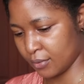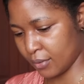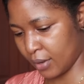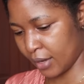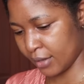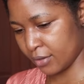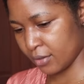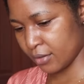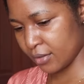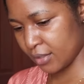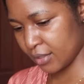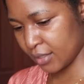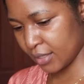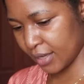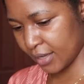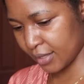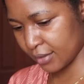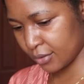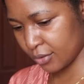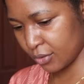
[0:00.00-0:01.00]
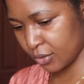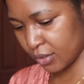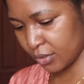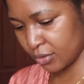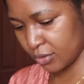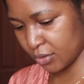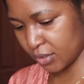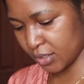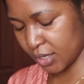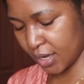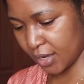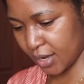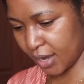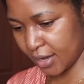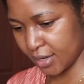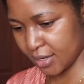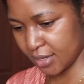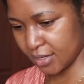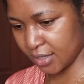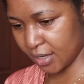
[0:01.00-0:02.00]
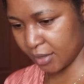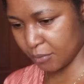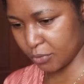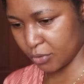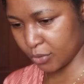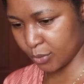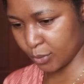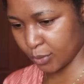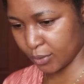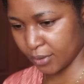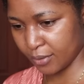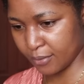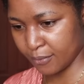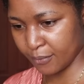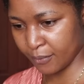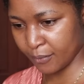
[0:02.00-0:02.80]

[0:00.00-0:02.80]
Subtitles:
I don't see us going to China anytime soon.